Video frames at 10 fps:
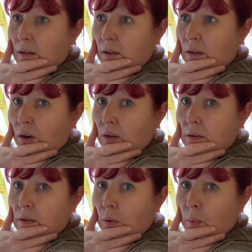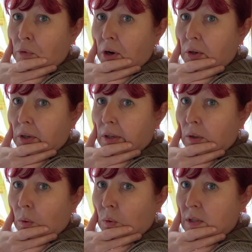gone or
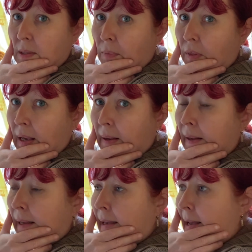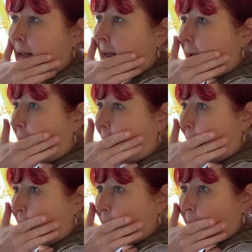broken or something,
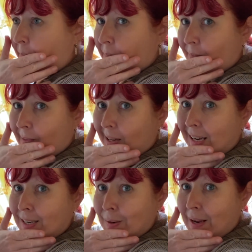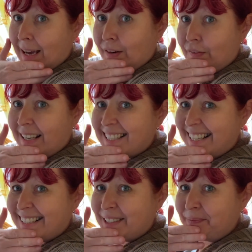and I don't know how to fix
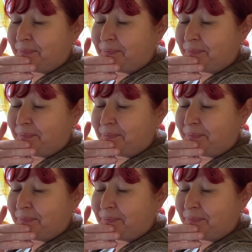it.